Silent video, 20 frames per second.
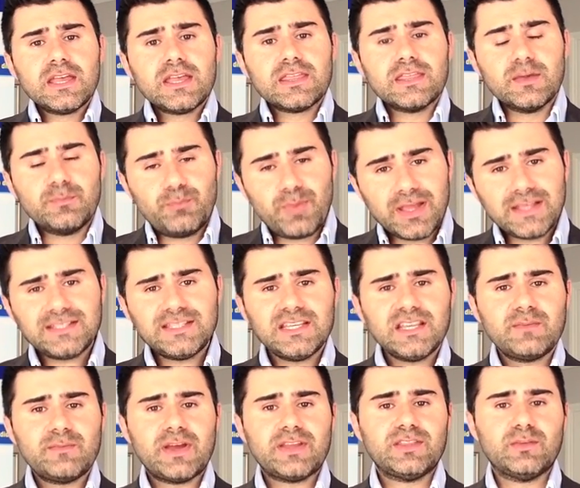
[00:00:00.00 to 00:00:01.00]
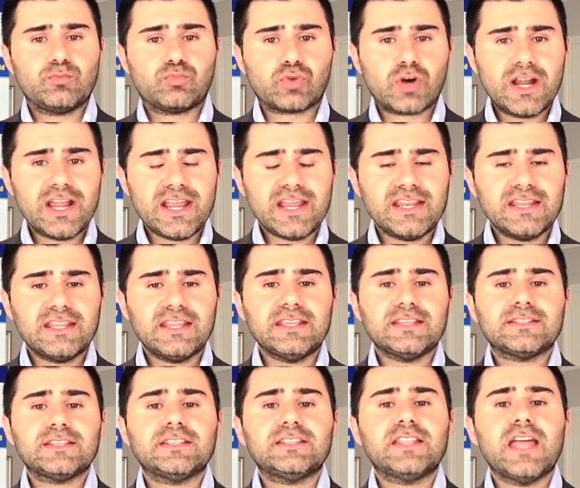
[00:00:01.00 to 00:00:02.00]
The best thing about the brain
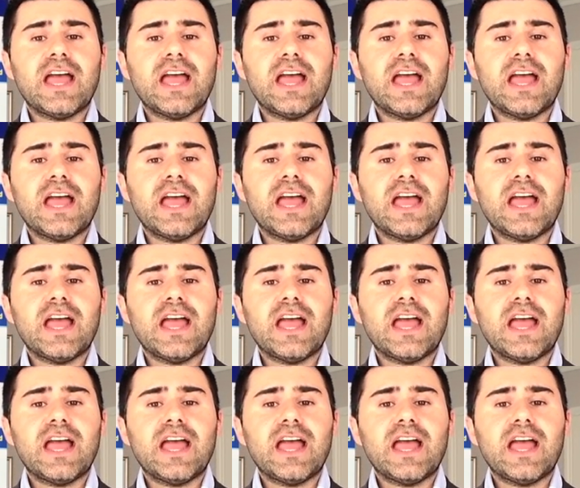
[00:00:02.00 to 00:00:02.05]
is it